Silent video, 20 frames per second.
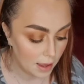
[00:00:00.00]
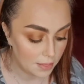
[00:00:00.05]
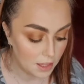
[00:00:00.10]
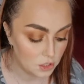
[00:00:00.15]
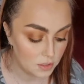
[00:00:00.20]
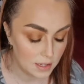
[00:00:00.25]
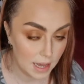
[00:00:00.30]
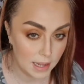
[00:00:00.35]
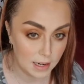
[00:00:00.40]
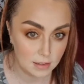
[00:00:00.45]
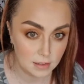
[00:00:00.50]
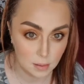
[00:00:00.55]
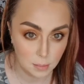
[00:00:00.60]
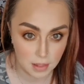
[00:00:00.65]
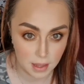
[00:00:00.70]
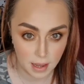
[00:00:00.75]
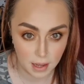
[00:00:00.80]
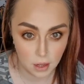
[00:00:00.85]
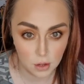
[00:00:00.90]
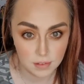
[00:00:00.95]
and then just added
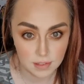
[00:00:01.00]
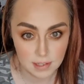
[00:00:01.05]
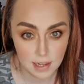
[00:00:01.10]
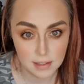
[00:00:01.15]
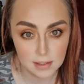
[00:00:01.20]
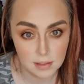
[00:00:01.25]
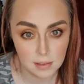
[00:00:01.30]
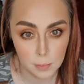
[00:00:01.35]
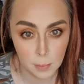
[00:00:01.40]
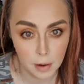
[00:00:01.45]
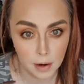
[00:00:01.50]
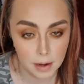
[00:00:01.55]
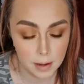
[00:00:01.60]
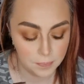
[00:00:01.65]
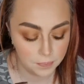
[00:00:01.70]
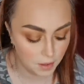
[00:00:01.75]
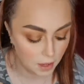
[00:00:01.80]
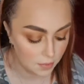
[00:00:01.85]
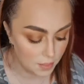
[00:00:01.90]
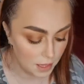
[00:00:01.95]
some of the Hangover setting
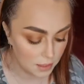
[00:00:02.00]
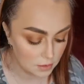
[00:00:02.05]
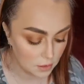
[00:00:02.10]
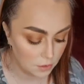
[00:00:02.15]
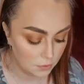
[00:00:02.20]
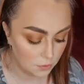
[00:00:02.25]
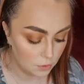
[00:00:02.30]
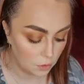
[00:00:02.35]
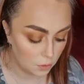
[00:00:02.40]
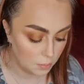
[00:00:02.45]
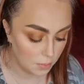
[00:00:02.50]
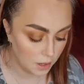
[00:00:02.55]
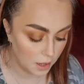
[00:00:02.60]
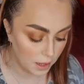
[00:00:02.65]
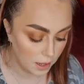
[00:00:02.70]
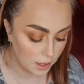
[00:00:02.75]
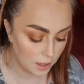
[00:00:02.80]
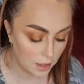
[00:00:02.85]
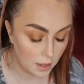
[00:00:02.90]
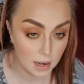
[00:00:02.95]
spray, and that's going to form
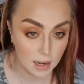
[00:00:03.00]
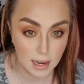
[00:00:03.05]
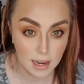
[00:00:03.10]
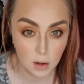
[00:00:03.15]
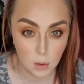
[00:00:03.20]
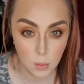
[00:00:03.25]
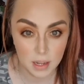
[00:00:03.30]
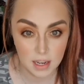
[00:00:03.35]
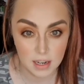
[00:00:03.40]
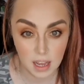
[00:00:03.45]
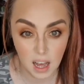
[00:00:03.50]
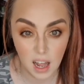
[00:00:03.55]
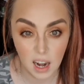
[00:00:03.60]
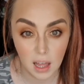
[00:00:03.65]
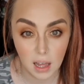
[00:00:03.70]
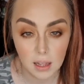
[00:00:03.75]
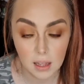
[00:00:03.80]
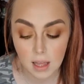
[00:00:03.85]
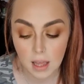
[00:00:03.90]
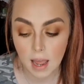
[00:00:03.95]
a liquid
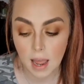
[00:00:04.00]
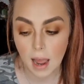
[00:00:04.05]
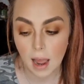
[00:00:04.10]
colour,